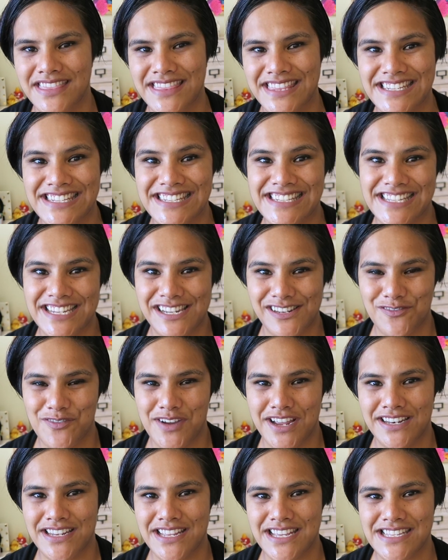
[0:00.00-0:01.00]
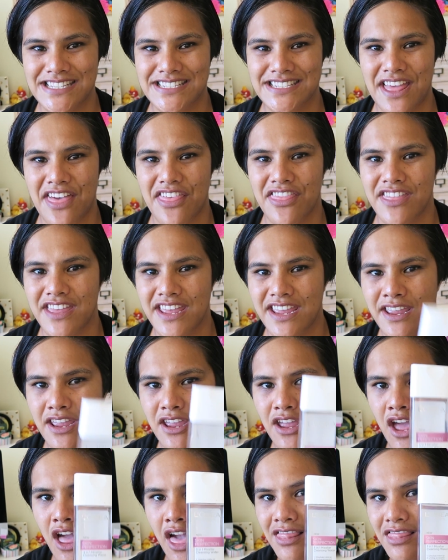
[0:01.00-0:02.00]
The second one is
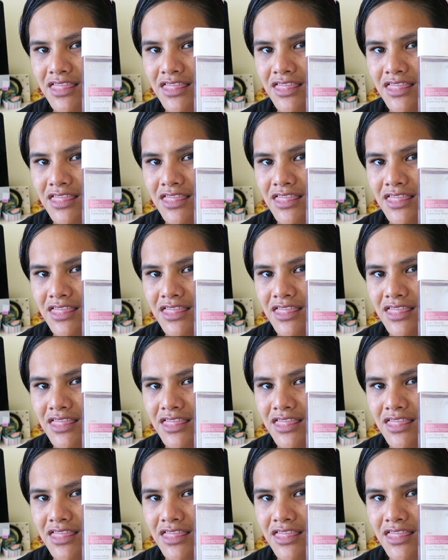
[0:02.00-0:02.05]
the